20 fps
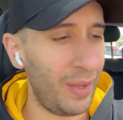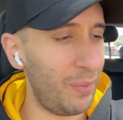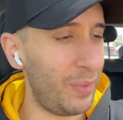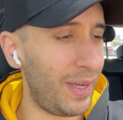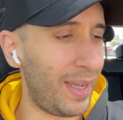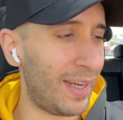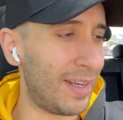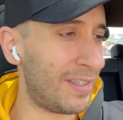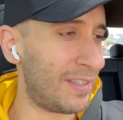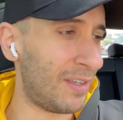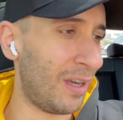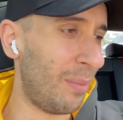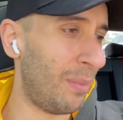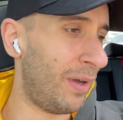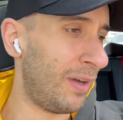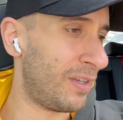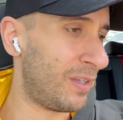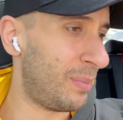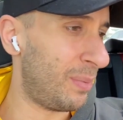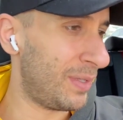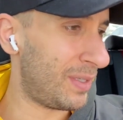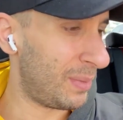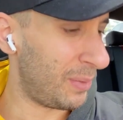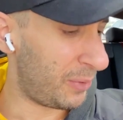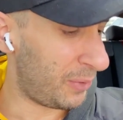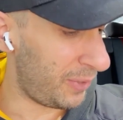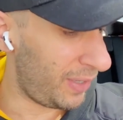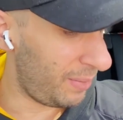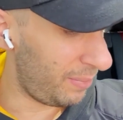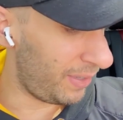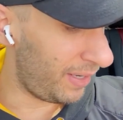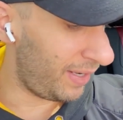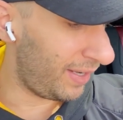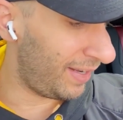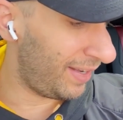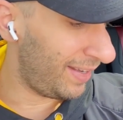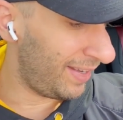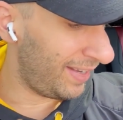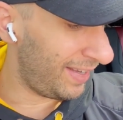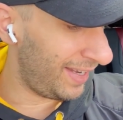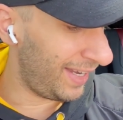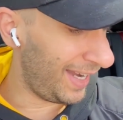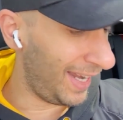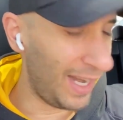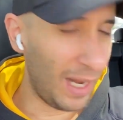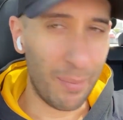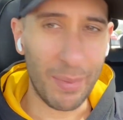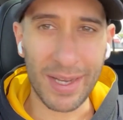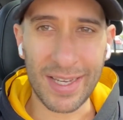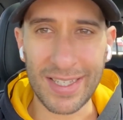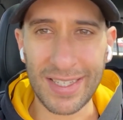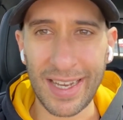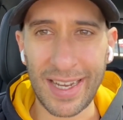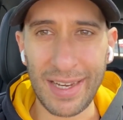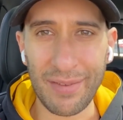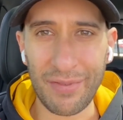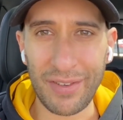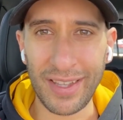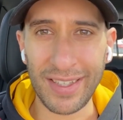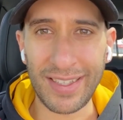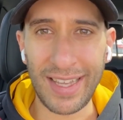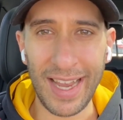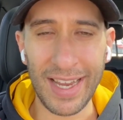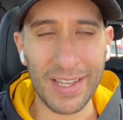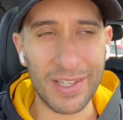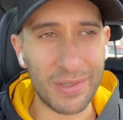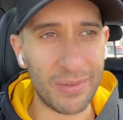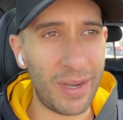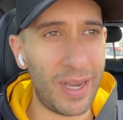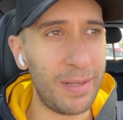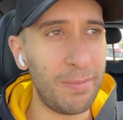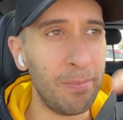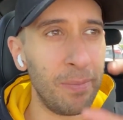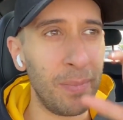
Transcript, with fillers: we get a Starbucks, put some cream in, and I'm excited for the taste, right?